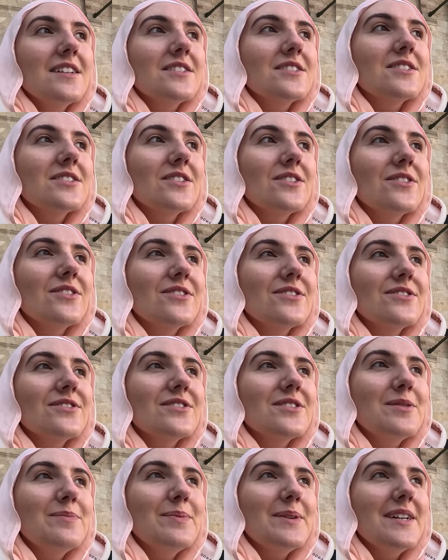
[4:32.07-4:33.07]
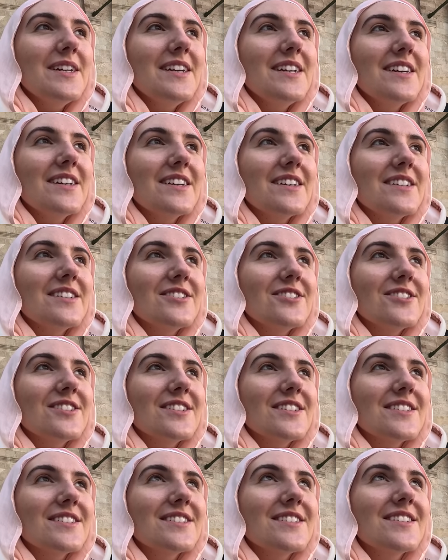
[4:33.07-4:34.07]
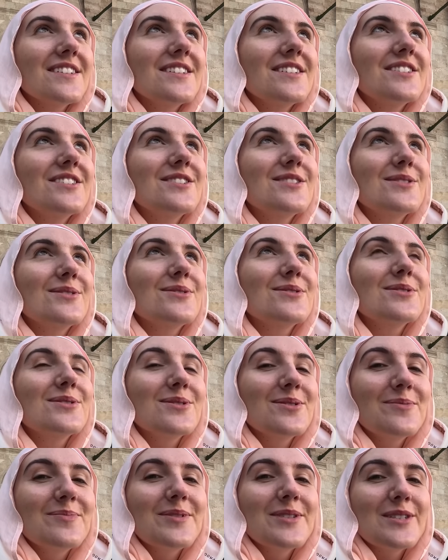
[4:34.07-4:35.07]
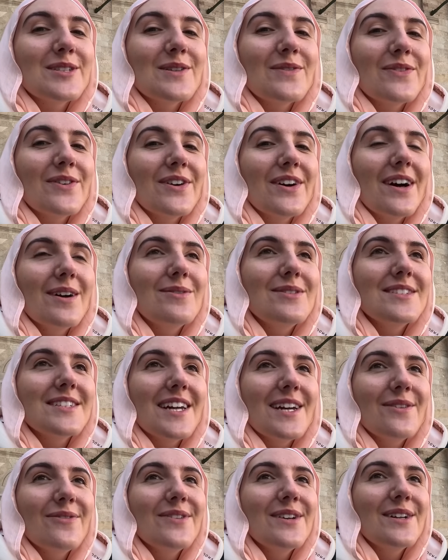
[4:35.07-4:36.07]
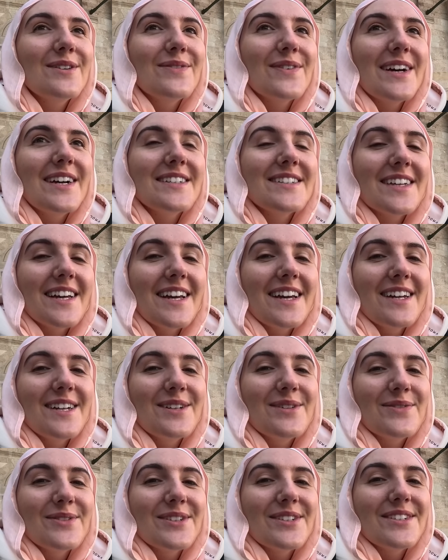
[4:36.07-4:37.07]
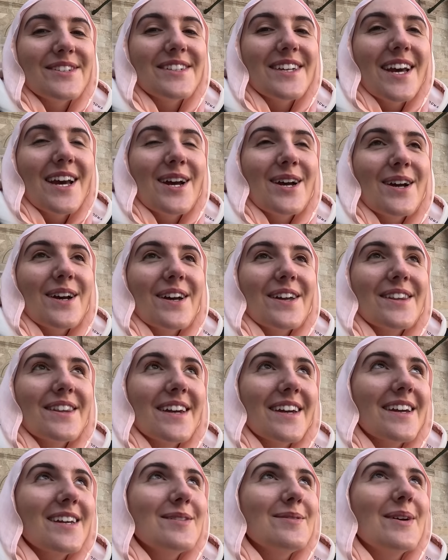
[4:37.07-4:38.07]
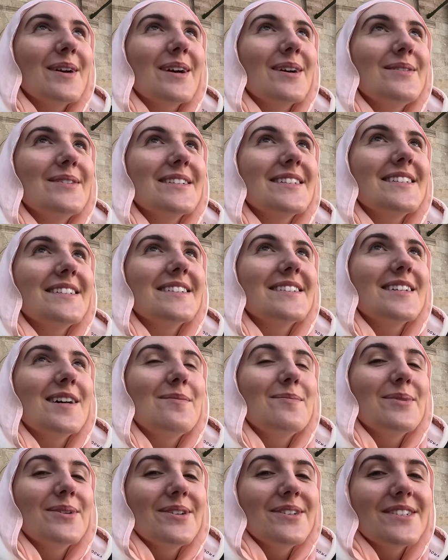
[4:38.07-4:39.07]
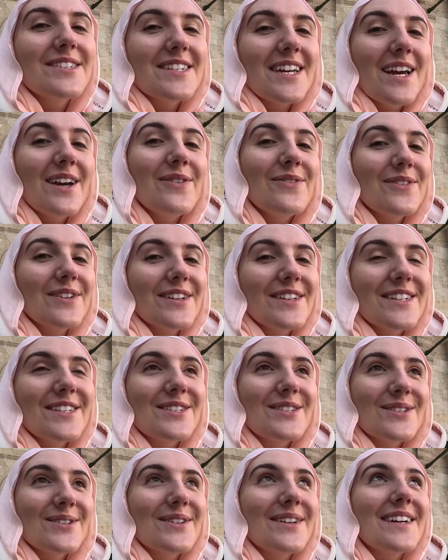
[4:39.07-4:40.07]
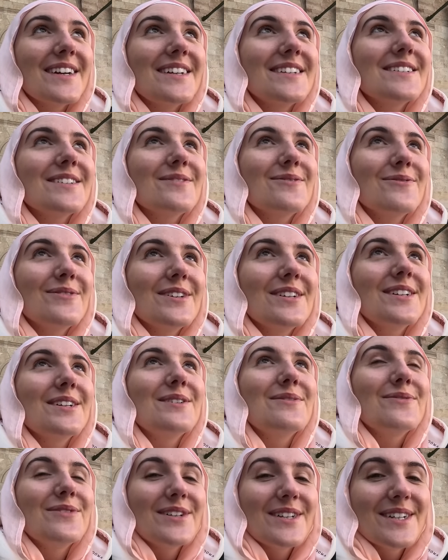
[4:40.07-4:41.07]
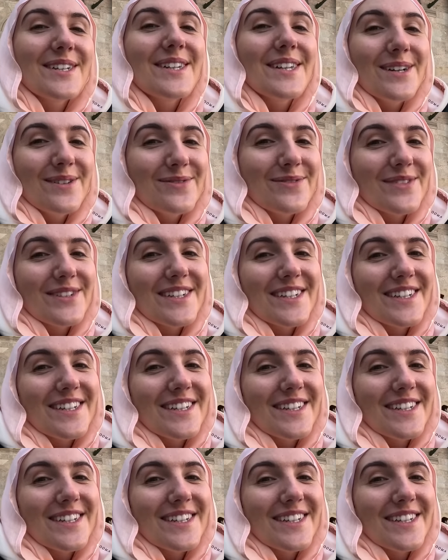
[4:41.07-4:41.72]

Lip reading: So to be here is just so beautiful. I would definitely advise any of you thinking about coming to Istanbul, definitely do it. It's really lovely.